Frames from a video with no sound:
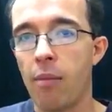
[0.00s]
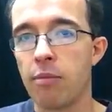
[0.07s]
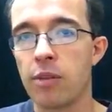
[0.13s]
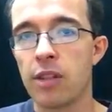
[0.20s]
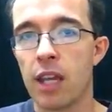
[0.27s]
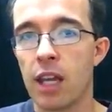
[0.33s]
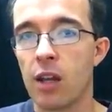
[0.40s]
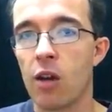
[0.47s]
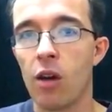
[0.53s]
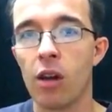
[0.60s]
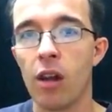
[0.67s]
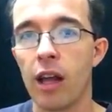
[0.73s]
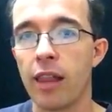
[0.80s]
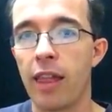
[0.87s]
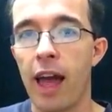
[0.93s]
seeing God
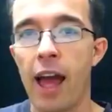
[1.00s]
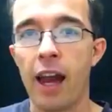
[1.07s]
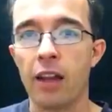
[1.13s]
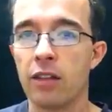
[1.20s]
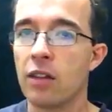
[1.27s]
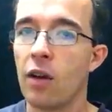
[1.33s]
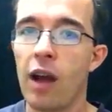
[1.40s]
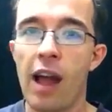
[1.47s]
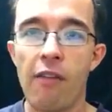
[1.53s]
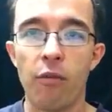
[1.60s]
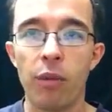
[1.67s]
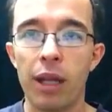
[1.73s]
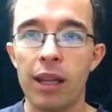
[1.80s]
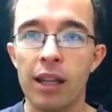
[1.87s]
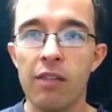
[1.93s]
like that, and so I haven't
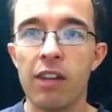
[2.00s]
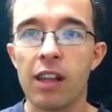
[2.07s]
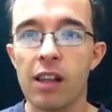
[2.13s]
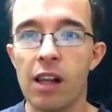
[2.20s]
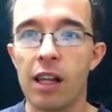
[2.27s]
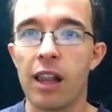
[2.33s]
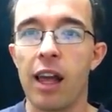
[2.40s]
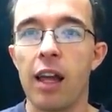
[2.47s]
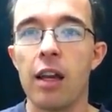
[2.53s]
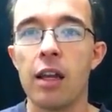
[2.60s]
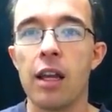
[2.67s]
been living like that.